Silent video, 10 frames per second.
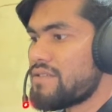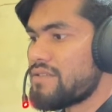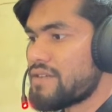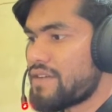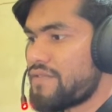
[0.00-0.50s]

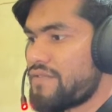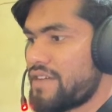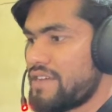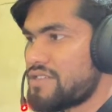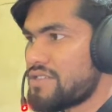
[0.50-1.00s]
Okay,
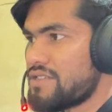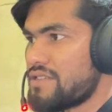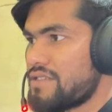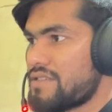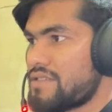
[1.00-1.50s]

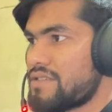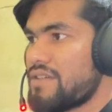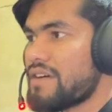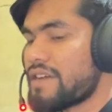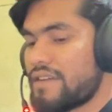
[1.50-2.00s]
features.
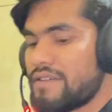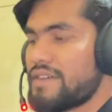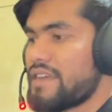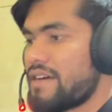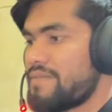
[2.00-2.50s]
Okay,
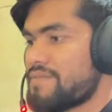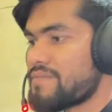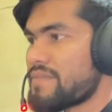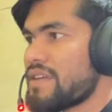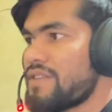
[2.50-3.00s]
yeah,
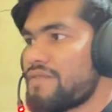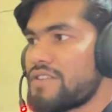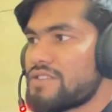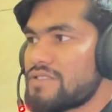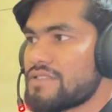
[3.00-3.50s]

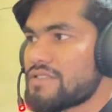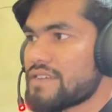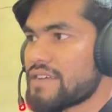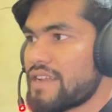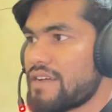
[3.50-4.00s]
features.
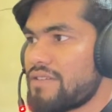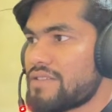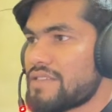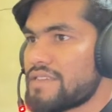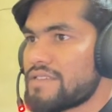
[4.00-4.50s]
Click on
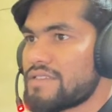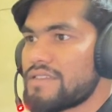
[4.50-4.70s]
this.